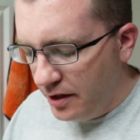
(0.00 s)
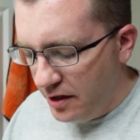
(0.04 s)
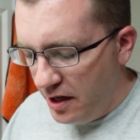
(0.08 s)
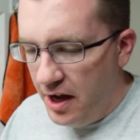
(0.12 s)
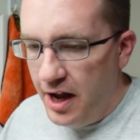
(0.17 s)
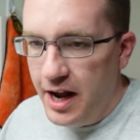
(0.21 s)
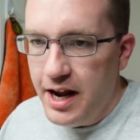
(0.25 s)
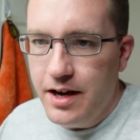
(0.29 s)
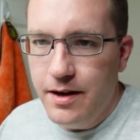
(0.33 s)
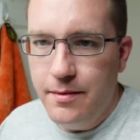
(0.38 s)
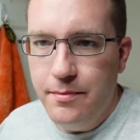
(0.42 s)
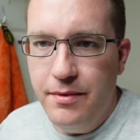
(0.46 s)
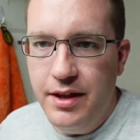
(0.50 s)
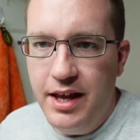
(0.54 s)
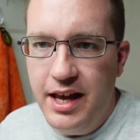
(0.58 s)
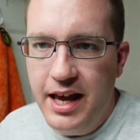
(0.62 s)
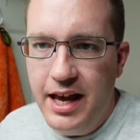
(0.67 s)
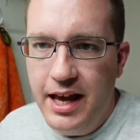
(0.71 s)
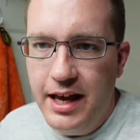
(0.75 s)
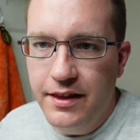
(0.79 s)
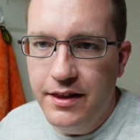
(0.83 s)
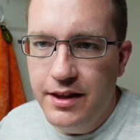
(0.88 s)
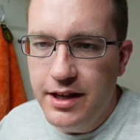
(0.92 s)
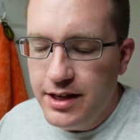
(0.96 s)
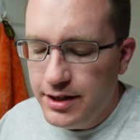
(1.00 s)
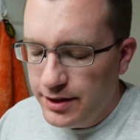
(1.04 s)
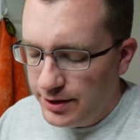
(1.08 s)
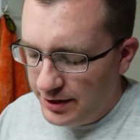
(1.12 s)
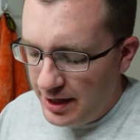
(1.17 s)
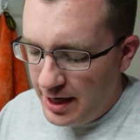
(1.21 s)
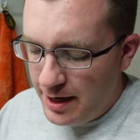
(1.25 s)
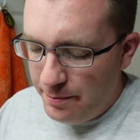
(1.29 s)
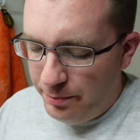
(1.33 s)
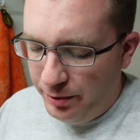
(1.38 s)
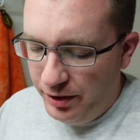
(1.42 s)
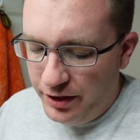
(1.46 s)
item that had the
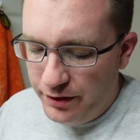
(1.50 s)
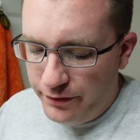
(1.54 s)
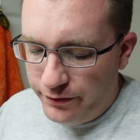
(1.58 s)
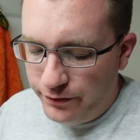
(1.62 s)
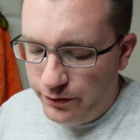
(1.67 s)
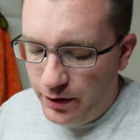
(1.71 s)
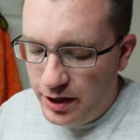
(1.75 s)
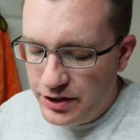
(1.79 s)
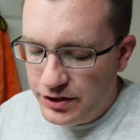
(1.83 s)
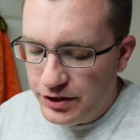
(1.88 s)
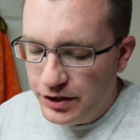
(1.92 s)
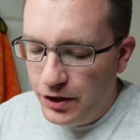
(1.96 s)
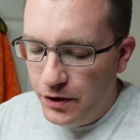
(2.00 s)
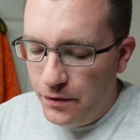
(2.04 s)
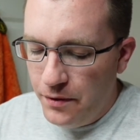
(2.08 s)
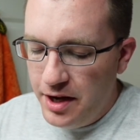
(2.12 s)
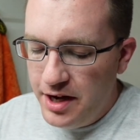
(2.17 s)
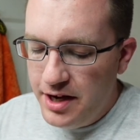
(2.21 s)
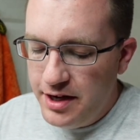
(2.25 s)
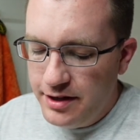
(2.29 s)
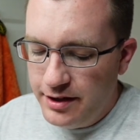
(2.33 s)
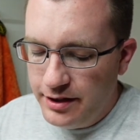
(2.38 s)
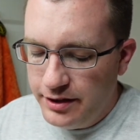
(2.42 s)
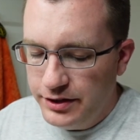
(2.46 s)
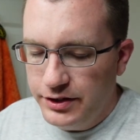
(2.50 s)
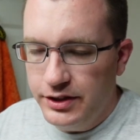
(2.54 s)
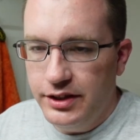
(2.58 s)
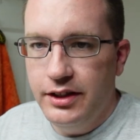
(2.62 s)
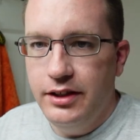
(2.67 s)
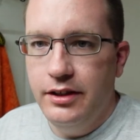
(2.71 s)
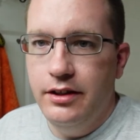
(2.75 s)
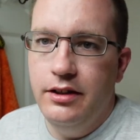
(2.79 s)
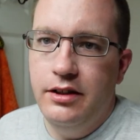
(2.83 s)
sample of Fresco in it, and I was like,